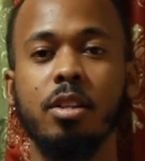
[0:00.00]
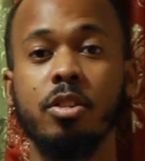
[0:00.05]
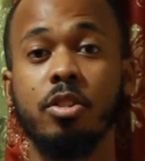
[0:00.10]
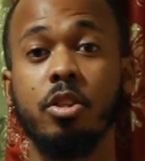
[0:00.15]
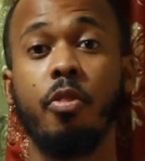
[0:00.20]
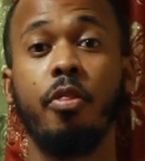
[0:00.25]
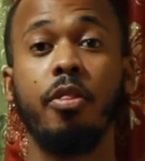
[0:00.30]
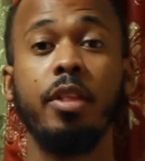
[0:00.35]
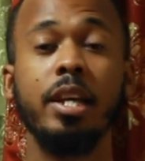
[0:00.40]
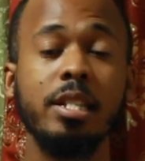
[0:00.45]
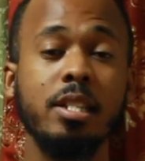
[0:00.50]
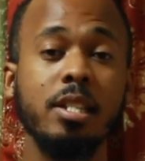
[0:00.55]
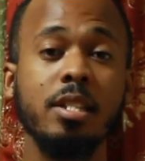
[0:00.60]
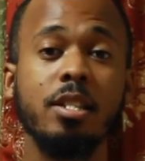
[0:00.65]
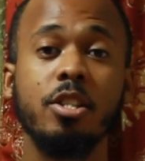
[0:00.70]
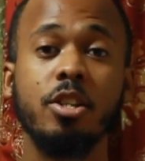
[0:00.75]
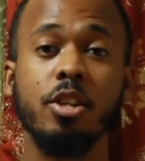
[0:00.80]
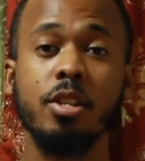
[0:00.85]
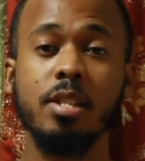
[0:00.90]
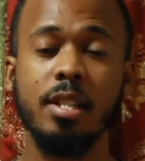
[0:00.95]
So this
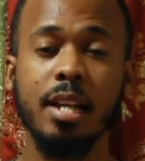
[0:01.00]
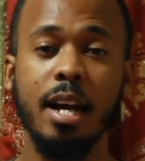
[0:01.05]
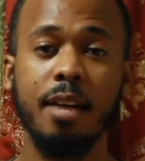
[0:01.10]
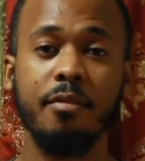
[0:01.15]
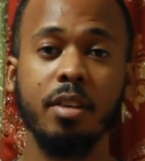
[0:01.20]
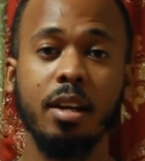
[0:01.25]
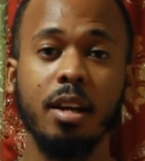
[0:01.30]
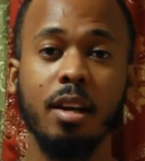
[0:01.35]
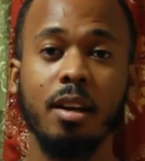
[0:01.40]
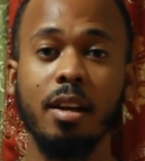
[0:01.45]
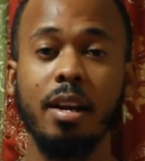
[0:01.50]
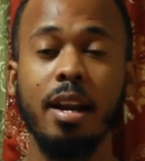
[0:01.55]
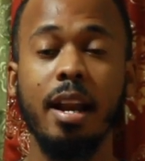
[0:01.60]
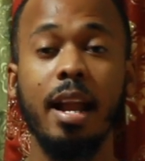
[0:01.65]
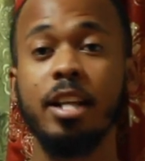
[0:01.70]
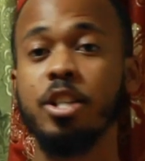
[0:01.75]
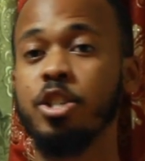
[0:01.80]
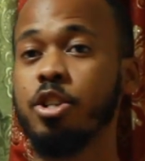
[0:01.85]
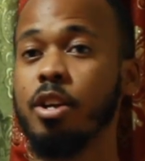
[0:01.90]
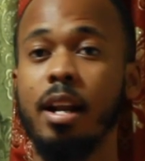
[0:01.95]
is just having
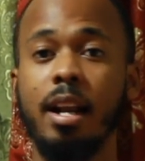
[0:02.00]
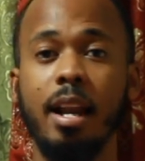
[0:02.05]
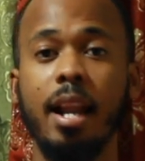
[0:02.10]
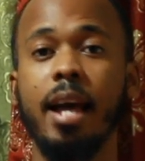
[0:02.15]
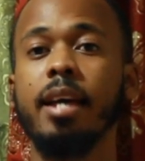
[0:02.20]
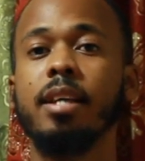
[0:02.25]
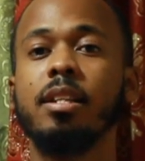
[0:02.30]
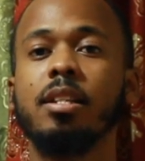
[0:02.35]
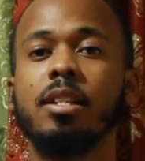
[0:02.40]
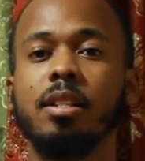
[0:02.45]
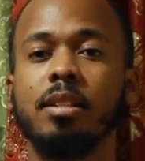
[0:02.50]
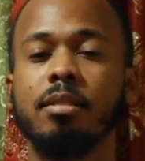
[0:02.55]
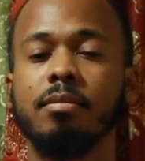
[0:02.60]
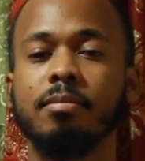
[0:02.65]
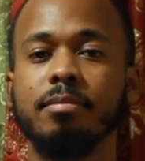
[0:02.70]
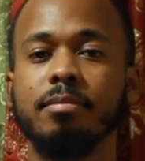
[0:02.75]
natural light.